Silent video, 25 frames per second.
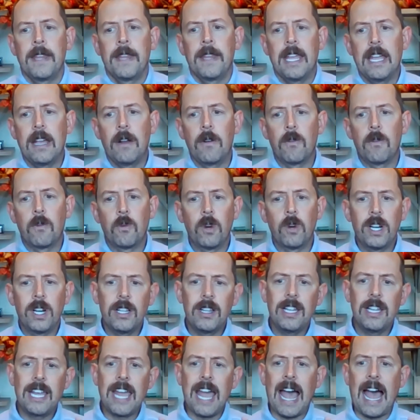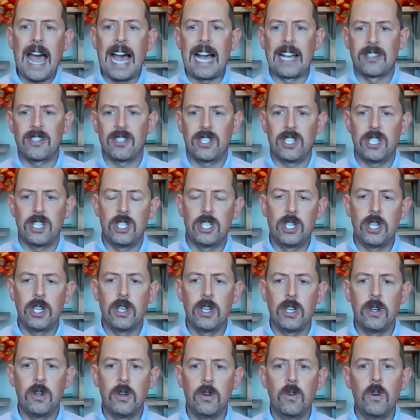it really has to
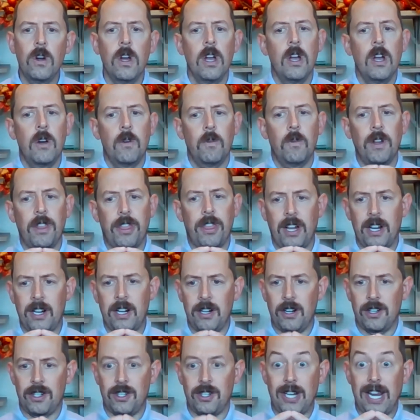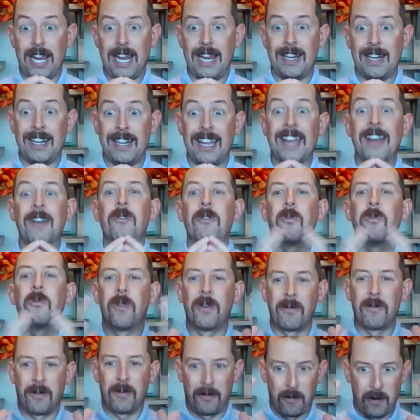do with understanding
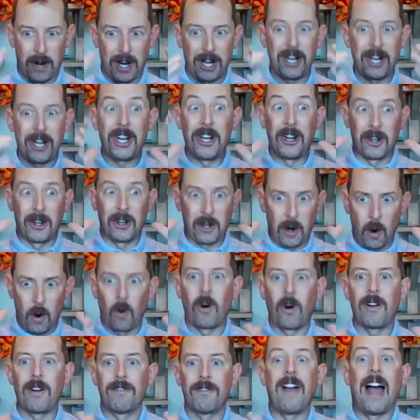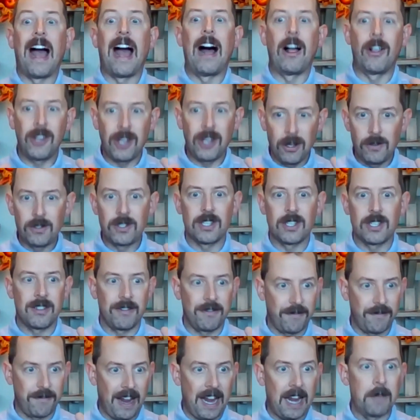what are your core values as a
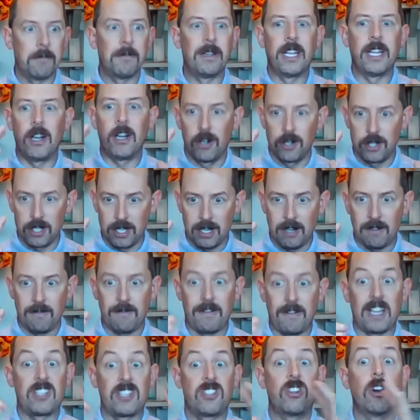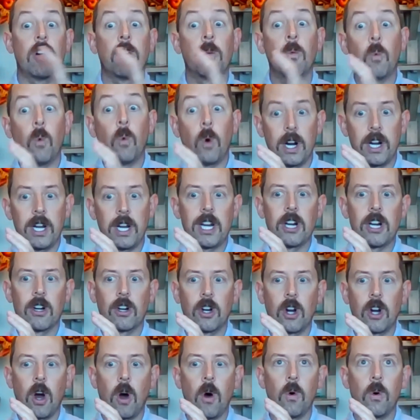family or as an investor, and what are your
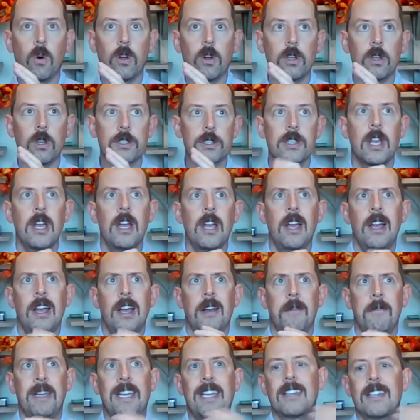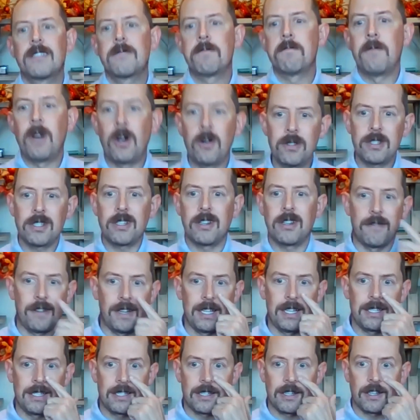goals? Because most of
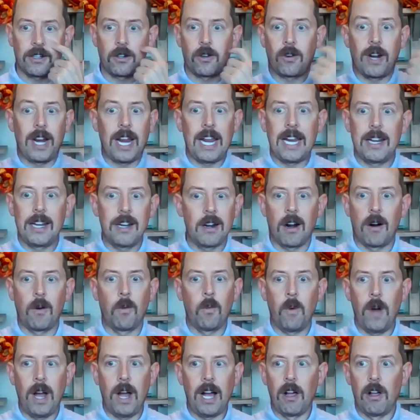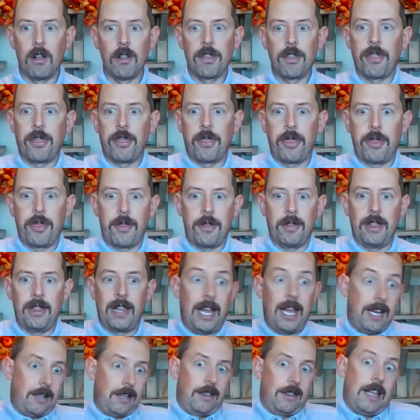us created our wealth,
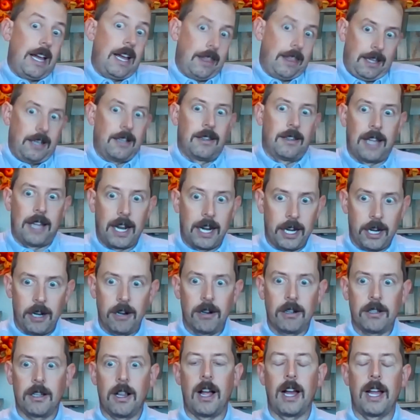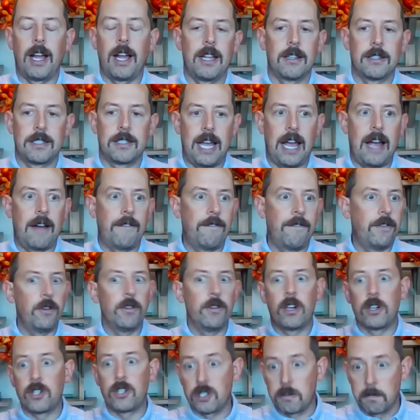like I think a lot of your clients have, through
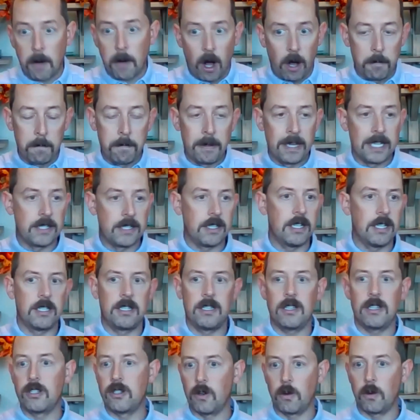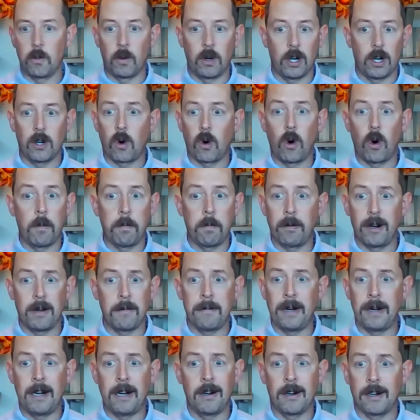their small businesses or more corporate
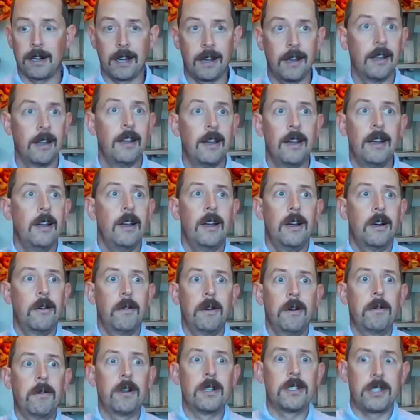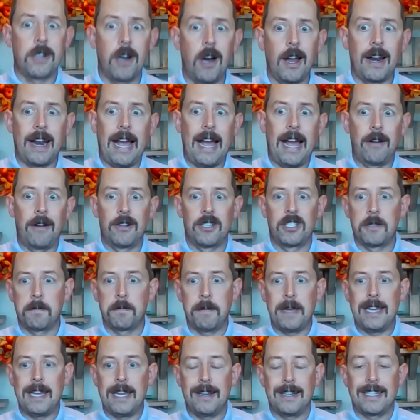America. We weren't taught how to
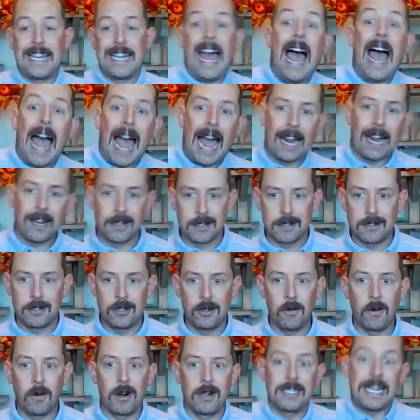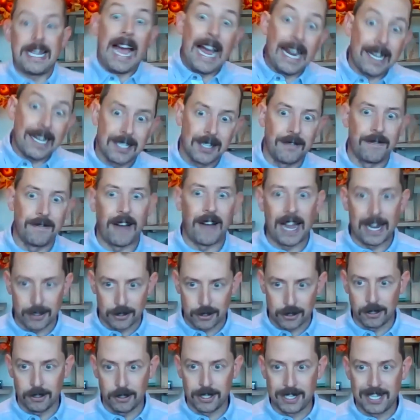speak tax to our tax
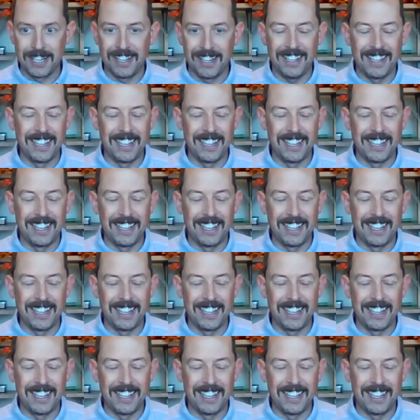advisors.